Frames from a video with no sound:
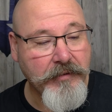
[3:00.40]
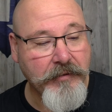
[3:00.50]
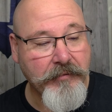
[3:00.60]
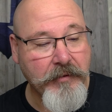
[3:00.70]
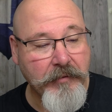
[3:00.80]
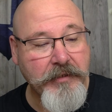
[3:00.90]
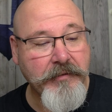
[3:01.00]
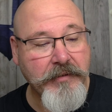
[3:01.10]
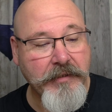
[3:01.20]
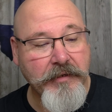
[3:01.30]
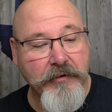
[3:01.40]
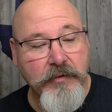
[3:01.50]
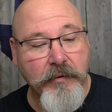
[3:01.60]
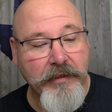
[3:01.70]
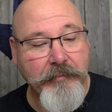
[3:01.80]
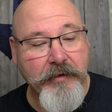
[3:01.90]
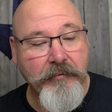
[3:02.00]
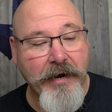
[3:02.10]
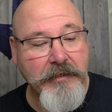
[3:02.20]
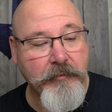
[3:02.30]
So the original scent notes were
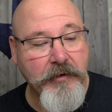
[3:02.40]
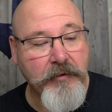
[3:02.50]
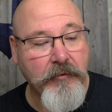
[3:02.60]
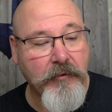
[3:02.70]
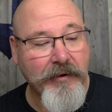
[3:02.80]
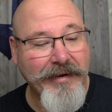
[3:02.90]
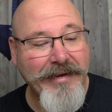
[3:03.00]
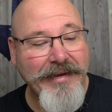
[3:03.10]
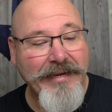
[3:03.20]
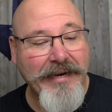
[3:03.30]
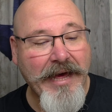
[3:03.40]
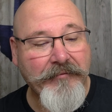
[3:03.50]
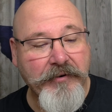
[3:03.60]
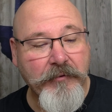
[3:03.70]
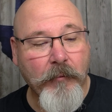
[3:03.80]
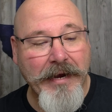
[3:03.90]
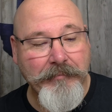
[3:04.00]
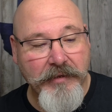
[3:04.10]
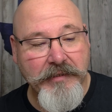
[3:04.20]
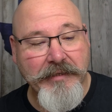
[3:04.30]
lemon, raspberry accord, lavender,
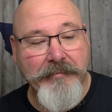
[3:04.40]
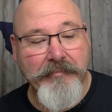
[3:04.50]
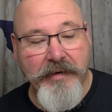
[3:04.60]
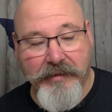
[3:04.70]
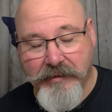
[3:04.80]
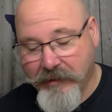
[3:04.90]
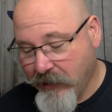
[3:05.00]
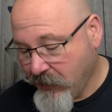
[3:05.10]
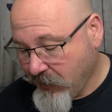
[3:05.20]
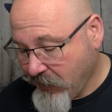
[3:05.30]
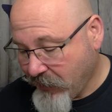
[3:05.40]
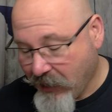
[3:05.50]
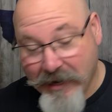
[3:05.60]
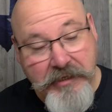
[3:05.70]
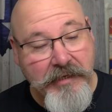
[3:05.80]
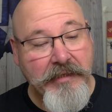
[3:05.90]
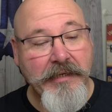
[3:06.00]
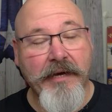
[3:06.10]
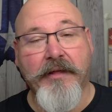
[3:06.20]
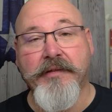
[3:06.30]
white musk, and mint. Now, as you can
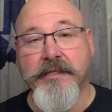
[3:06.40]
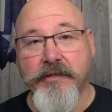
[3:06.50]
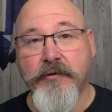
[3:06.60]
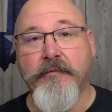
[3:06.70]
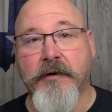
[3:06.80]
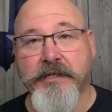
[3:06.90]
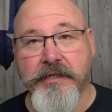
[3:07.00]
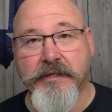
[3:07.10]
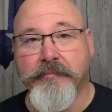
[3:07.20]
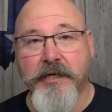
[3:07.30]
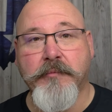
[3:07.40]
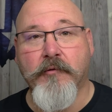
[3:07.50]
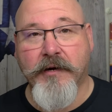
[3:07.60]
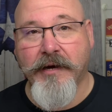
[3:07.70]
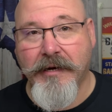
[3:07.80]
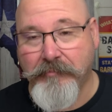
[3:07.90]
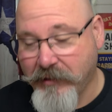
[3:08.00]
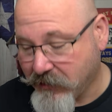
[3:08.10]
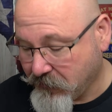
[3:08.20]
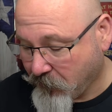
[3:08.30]
tell, this new version is a much more
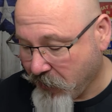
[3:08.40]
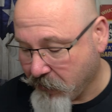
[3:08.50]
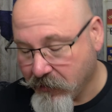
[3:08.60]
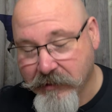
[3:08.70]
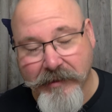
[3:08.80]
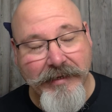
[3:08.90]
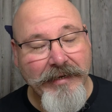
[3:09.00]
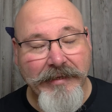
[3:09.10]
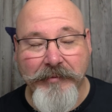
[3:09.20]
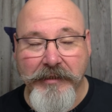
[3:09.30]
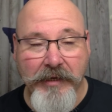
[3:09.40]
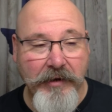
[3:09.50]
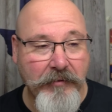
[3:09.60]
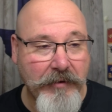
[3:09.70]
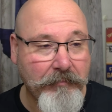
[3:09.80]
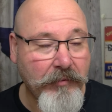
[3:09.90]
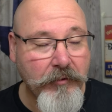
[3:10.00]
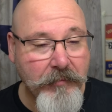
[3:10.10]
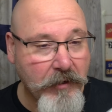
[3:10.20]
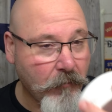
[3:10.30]
complex fragrance, and let me tell you, it
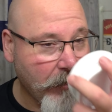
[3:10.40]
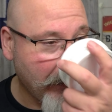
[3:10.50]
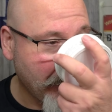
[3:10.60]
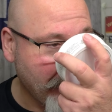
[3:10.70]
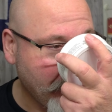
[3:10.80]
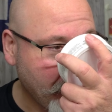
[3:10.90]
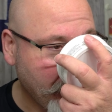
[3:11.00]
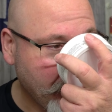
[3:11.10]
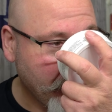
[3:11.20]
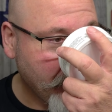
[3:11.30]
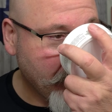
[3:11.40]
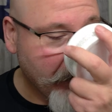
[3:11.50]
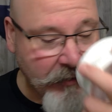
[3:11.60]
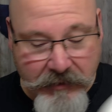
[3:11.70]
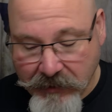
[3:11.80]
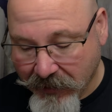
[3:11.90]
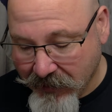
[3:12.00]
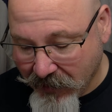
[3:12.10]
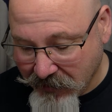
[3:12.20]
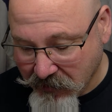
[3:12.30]
blew me away. The
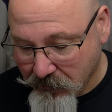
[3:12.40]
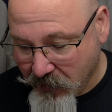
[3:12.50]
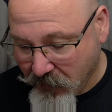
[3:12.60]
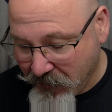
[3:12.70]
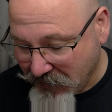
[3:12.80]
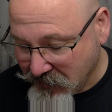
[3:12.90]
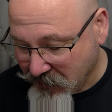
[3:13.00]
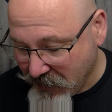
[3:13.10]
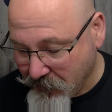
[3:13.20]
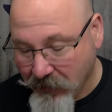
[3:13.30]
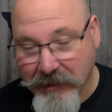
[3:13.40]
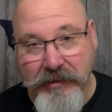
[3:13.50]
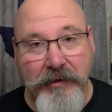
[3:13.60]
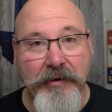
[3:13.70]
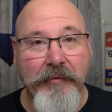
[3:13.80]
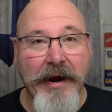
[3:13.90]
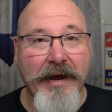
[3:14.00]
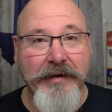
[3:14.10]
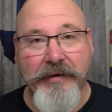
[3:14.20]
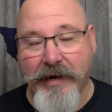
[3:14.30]
second I smelled that sample, I turned
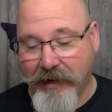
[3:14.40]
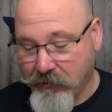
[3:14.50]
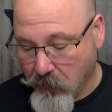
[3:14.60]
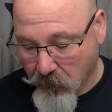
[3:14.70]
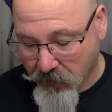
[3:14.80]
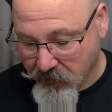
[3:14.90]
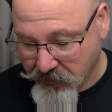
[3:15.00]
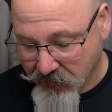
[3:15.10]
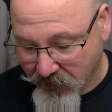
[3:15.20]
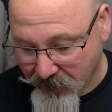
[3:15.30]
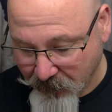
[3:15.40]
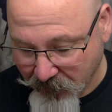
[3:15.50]
around and ordered a set.